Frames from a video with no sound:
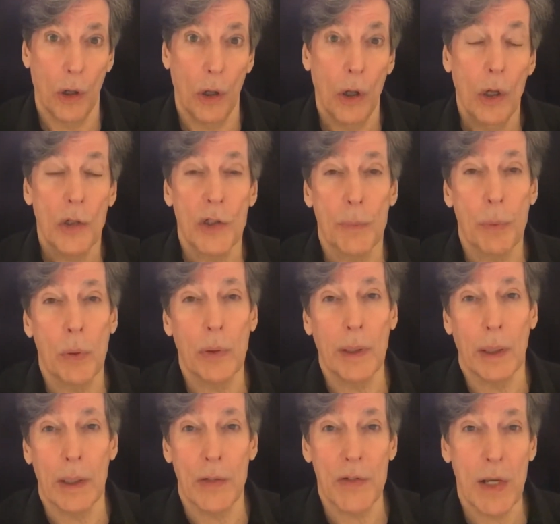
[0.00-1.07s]
Supporting
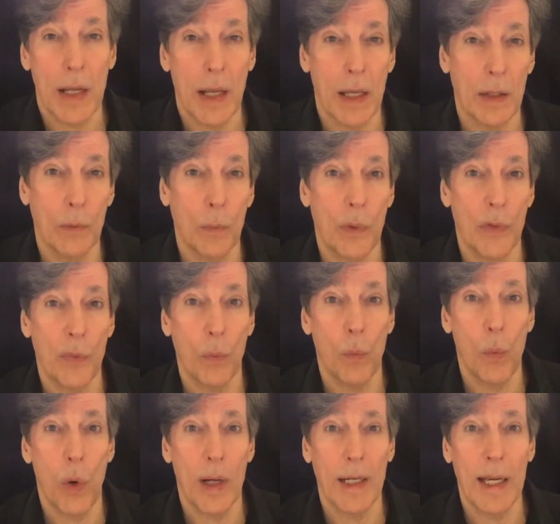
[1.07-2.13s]
its head with
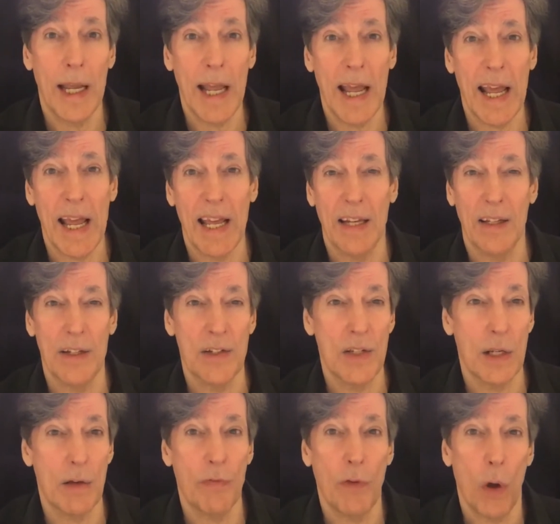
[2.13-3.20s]
one hand as
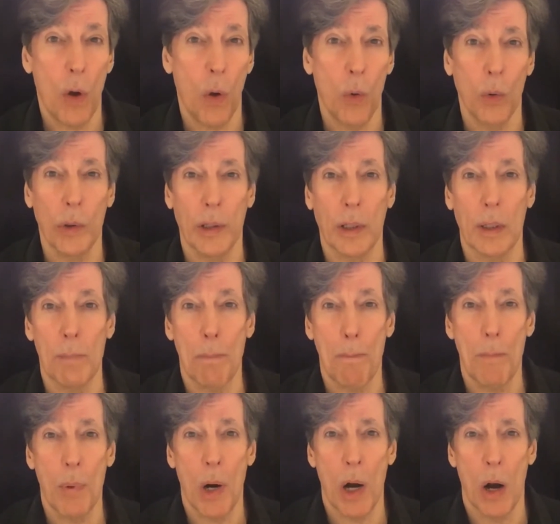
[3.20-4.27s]
if holding a
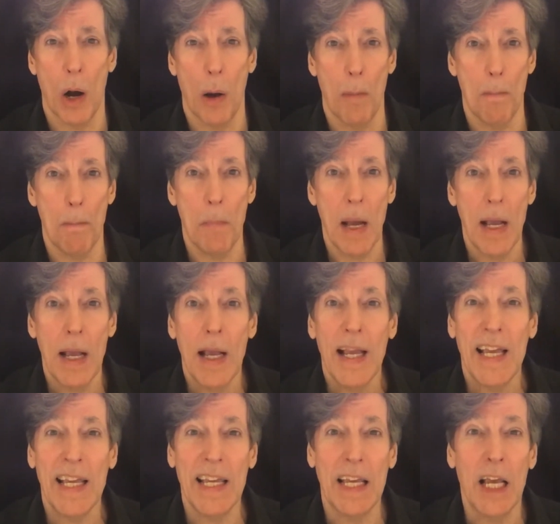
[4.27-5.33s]
bomb,
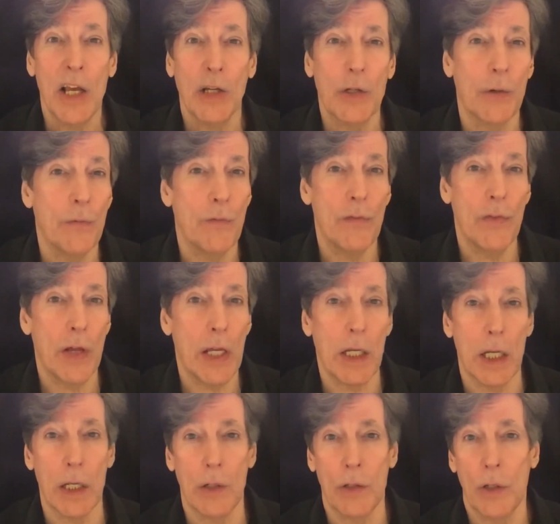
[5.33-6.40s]
he conveyed
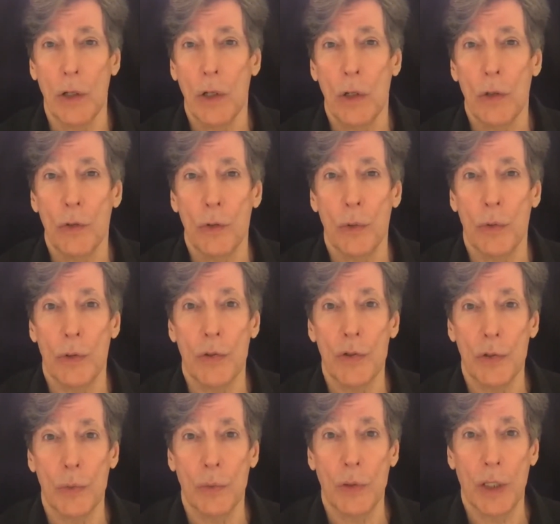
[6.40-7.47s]
it to the
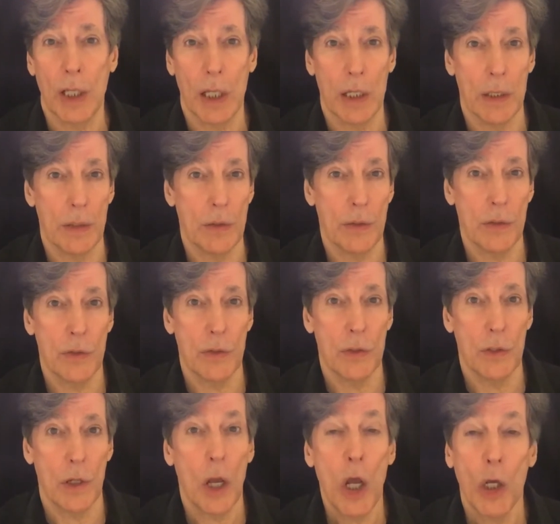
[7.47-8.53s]
suitcase,
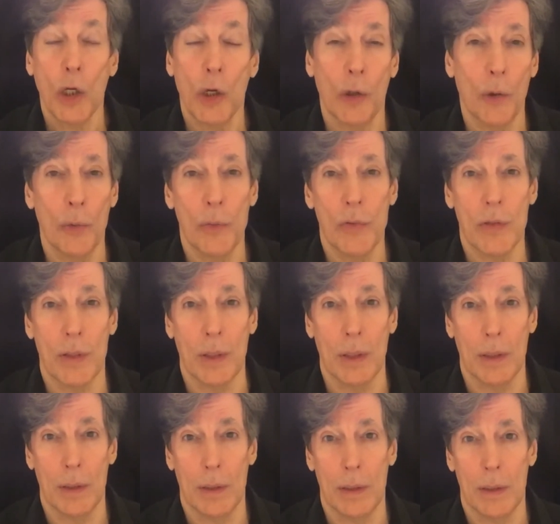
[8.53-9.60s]
closed
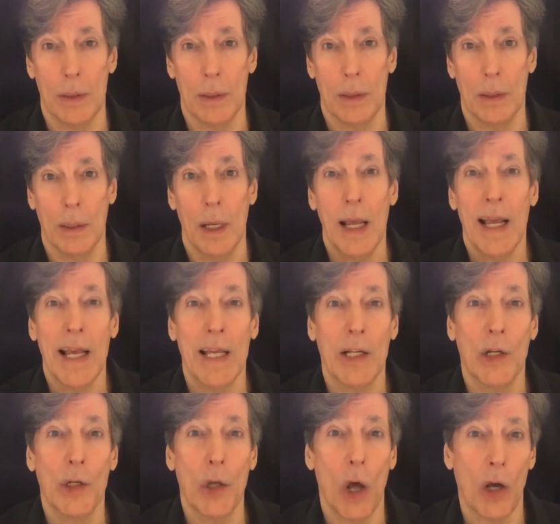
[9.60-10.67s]
it, and
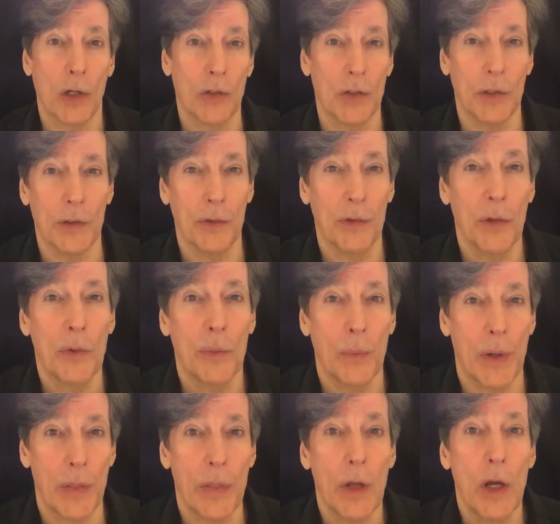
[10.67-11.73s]
locked it
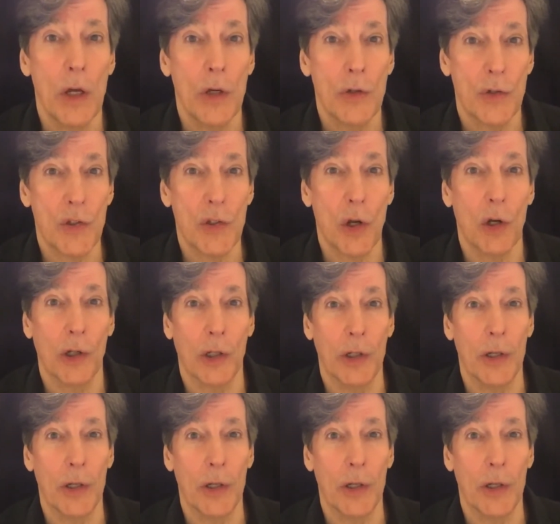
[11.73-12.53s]
with solid